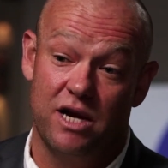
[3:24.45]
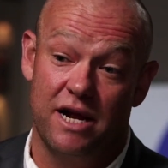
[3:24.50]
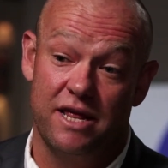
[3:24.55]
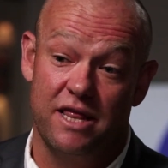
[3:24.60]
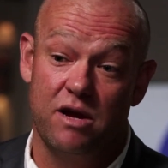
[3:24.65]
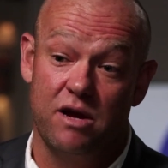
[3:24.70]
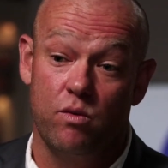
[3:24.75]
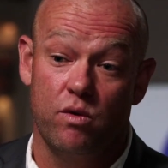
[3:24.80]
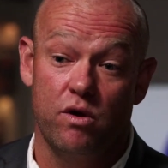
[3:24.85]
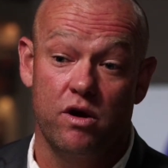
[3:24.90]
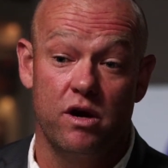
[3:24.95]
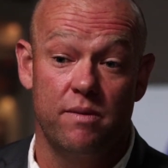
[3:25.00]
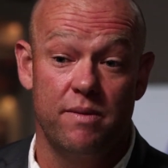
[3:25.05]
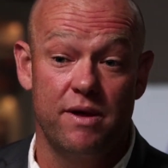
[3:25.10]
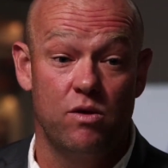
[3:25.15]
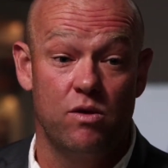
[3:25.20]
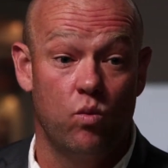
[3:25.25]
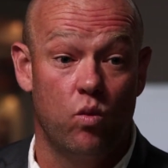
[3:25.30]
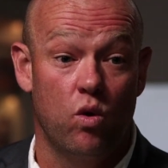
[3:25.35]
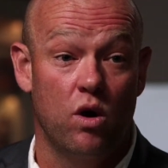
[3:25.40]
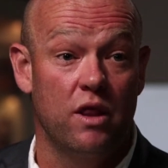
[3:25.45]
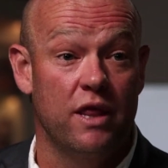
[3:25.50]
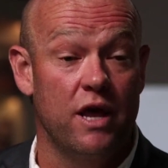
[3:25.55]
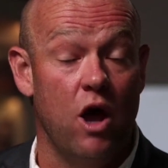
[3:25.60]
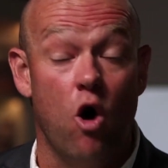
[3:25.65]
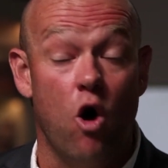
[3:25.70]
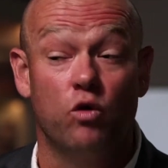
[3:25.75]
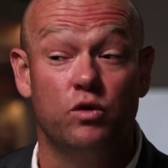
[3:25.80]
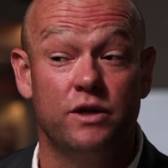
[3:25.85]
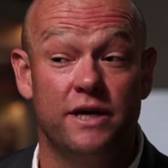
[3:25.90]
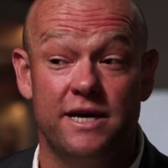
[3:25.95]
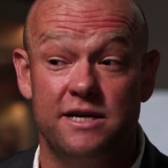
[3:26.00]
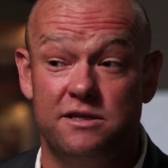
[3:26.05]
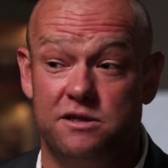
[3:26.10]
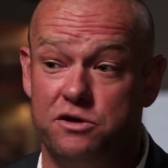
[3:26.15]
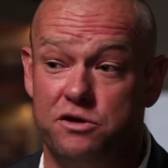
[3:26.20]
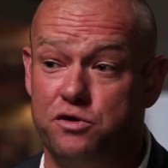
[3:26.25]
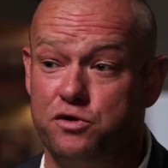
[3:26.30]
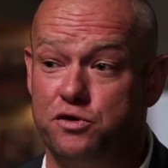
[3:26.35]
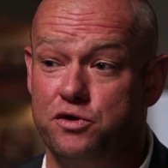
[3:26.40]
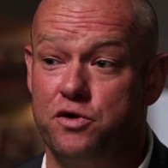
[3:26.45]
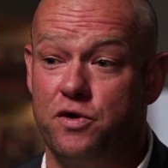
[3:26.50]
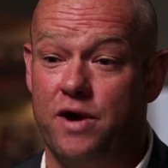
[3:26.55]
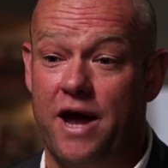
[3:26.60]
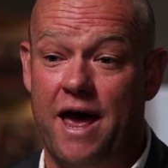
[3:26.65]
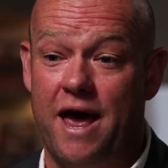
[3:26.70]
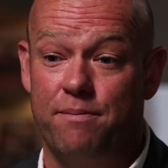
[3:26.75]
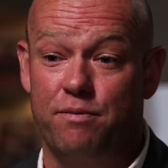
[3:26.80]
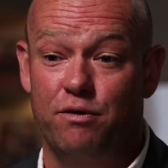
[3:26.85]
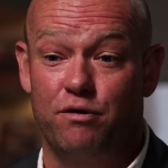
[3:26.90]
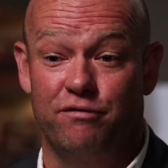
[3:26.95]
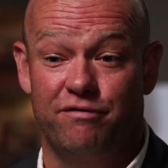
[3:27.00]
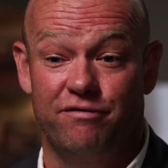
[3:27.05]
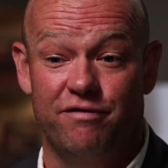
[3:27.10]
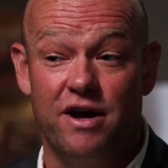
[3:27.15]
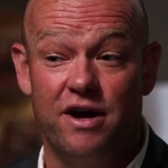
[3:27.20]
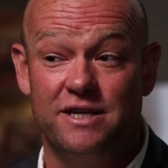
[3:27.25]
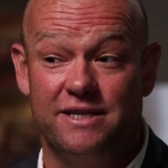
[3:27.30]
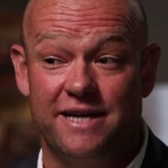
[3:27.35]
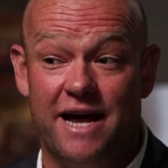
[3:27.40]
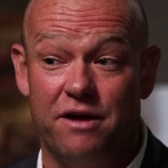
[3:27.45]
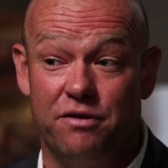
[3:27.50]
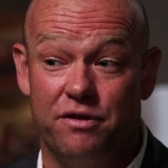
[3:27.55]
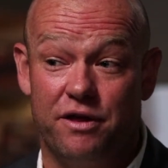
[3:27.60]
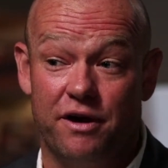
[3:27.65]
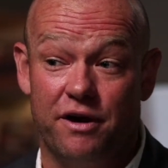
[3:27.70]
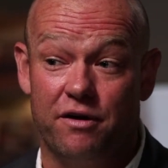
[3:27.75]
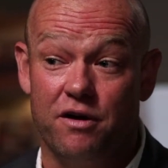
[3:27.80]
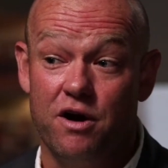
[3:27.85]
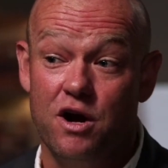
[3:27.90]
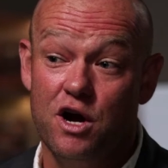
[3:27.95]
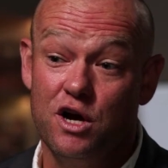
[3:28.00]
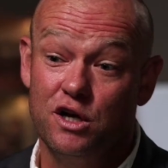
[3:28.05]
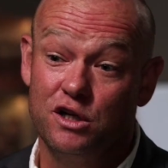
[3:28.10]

and I think we're going to be one of the only institutional capital funds out there